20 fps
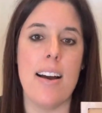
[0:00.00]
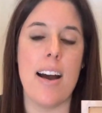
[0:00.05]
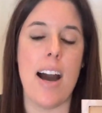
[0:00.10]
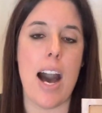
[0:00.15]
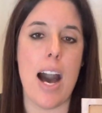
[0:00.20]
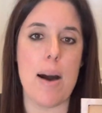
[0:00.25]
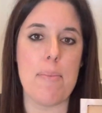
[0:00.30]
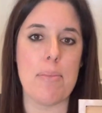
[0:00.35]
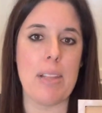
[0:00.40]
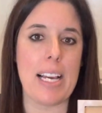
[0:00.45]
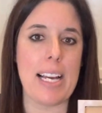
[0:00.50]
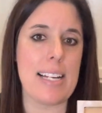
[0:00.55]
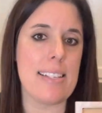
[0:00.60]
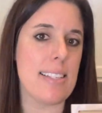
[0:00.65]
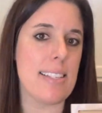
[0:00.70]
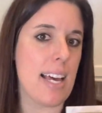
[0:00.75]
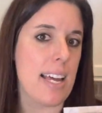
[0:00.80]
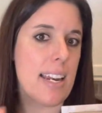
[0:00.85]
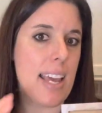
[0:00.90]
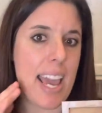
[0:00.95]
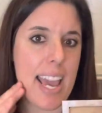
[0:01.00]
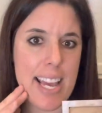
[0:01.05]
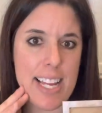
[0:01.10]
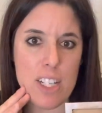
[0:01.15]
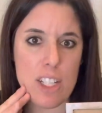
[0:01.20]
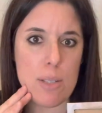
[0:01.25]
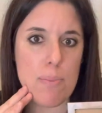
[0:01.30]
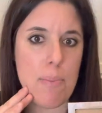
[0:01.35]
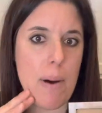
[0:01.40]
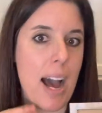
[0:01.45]
Like I said,
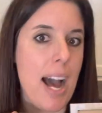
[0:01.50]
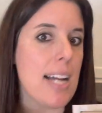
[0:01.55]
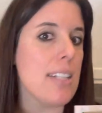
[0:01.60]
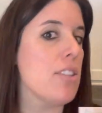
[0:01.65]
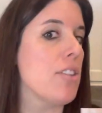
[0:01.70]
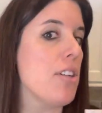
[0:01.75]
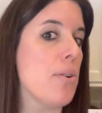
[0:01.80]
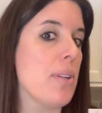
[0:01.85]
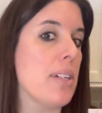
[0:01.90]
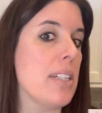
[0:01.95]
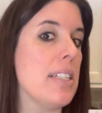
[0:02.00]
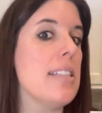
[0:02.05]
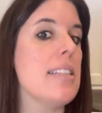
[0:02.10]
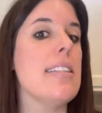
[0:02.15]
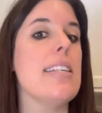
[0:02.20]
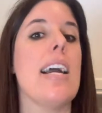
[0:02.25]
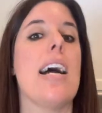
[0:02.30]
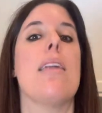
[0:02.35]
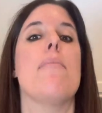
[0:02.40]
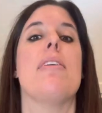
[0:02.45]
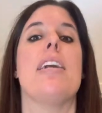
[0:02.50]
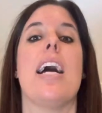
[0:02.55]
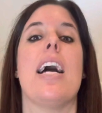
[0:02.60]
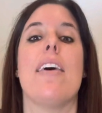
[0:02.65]
age spots, or you can see on me,